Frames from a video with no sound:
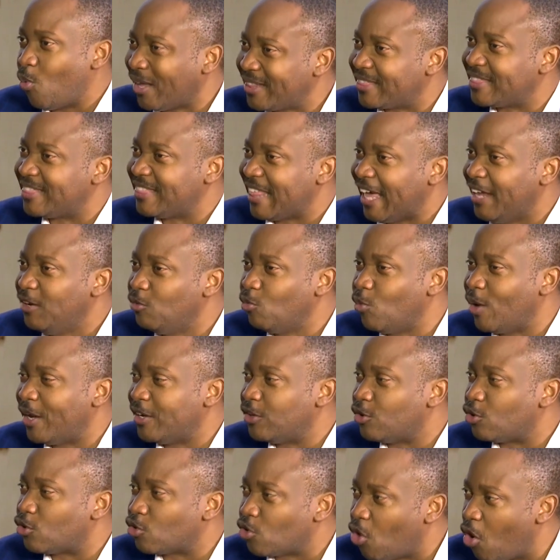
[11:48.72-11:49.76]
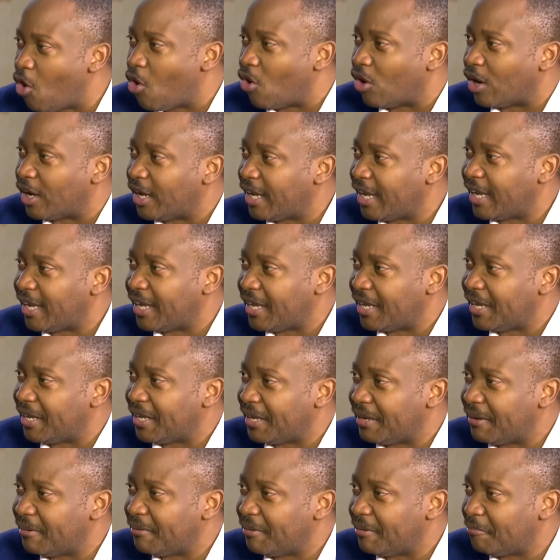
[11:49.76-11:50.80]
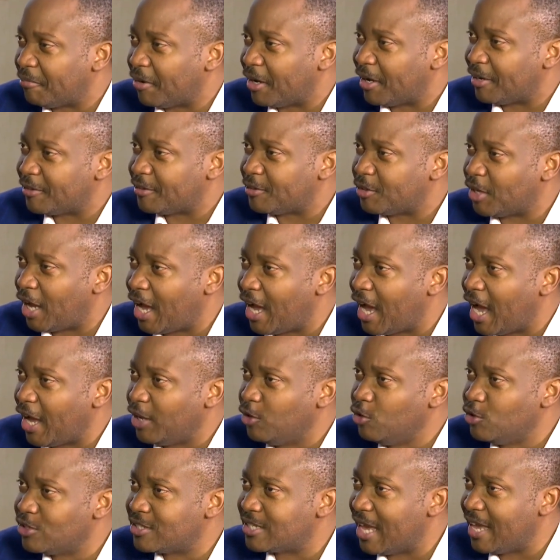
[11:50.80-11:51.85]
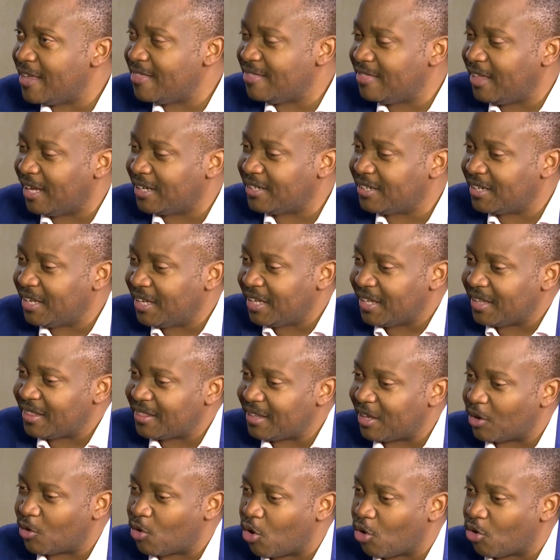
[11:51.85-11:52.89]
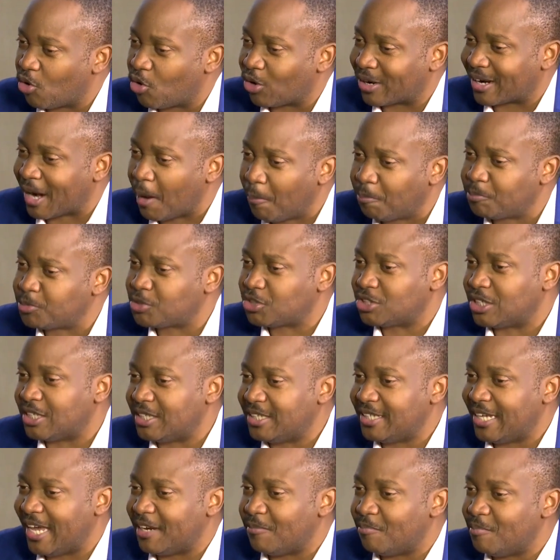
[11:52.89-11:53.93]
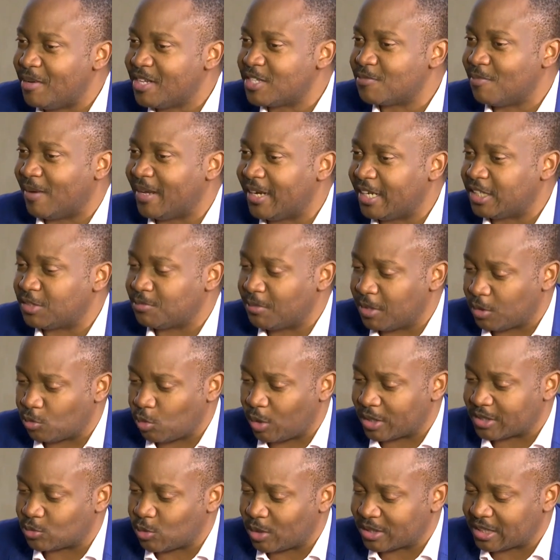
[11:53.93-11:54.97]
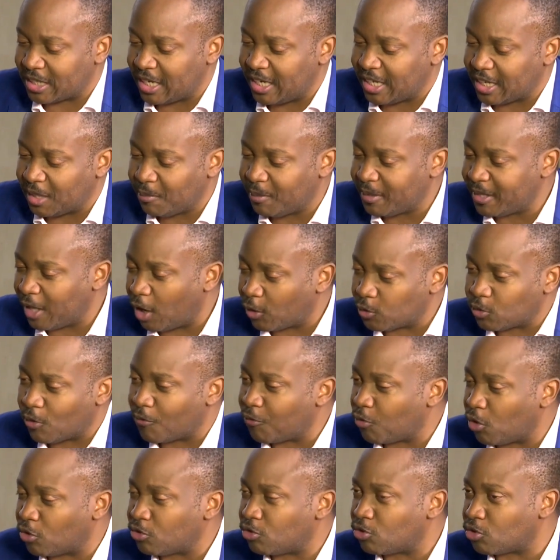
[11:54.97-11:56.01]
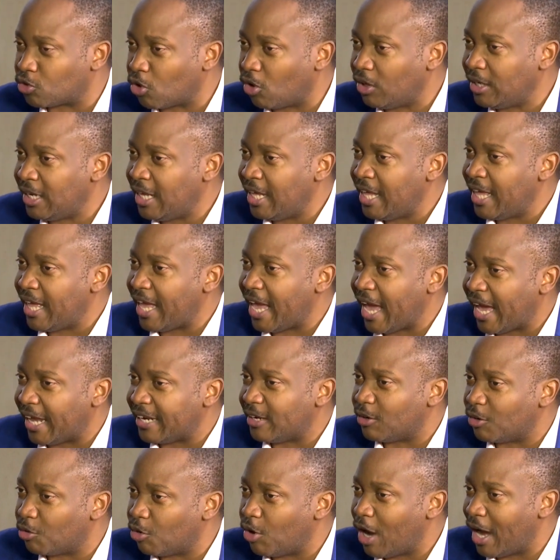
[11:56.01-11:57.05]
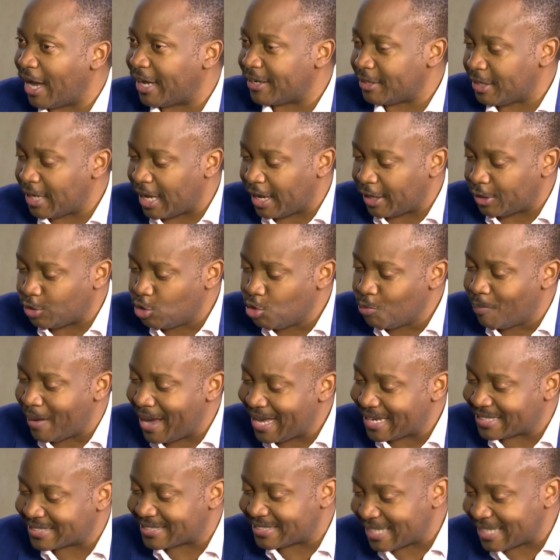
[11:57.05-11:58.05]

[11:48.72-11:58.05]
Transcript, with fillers: What then went wrong? are you saying that the co corruption and mismanagement was, was a little bit out of control and are, are you, by